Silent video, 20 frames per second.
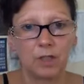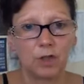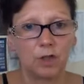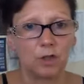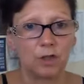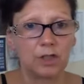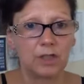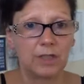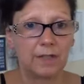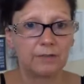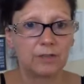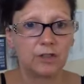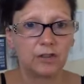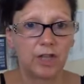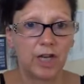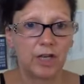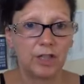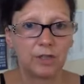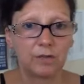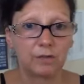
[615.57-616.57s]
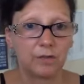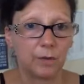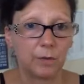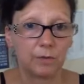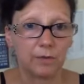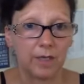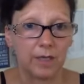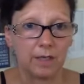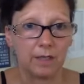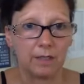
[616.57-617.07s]
Just have to change a few
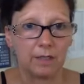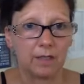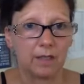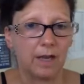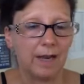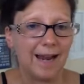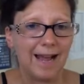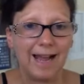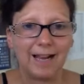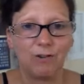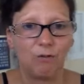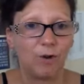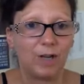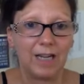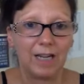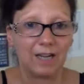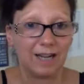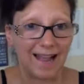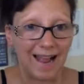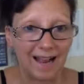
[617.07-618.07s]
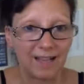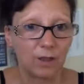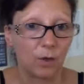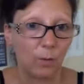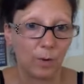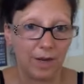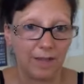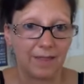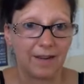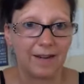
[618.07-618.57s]
things. And I really like the
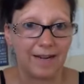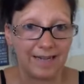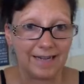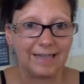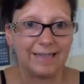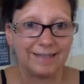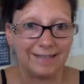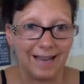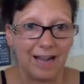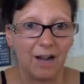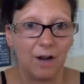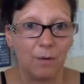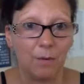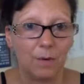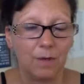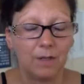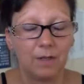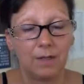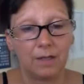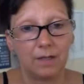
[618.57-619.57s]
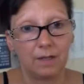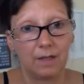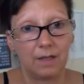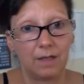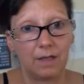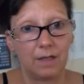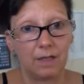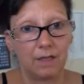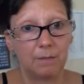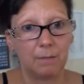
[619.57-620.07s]
way that I eat now
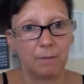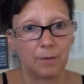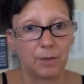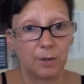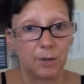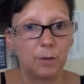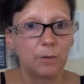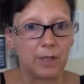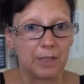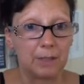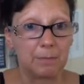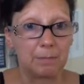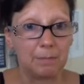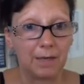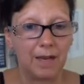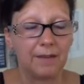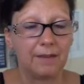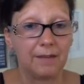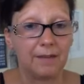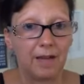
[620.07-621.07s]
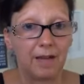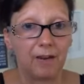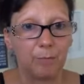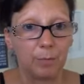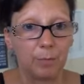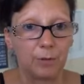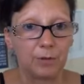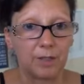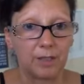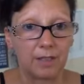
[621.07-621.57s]
through this plan that
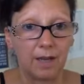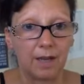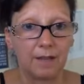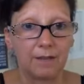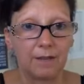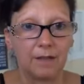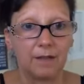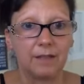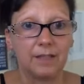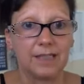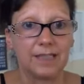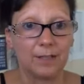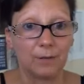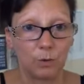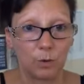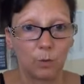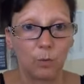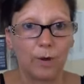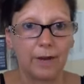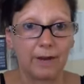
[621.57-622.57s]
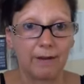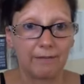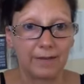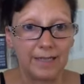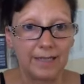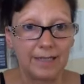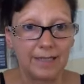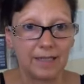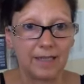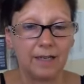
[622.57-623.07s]
I've put together and this way of
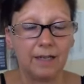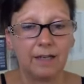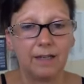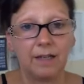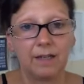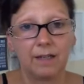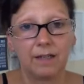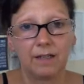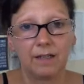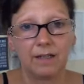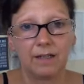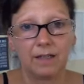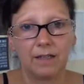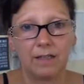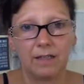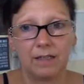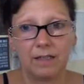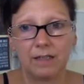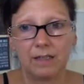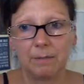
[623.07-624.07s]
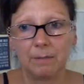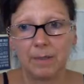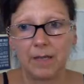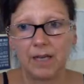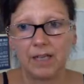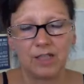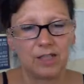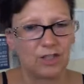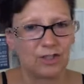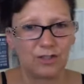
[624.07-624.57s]
eating.
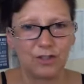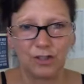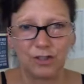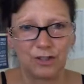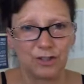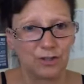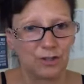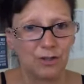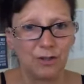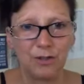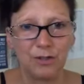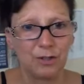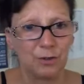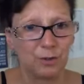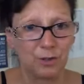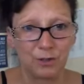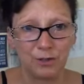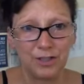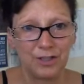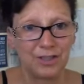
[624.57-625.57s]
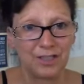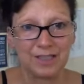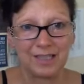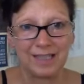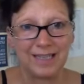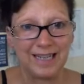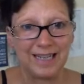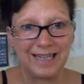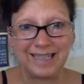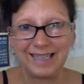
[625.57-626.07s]
It's just so nutritious
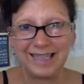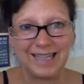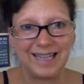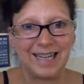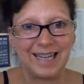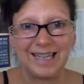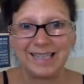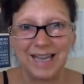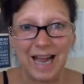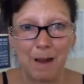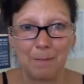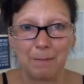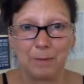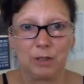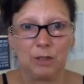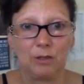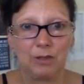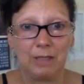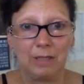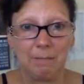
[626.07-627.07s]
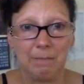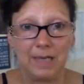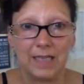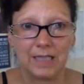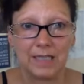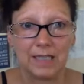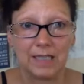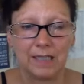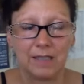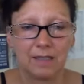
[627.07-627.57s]
and it tastes absolutely
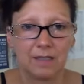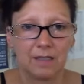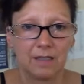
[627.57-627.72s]
amazing.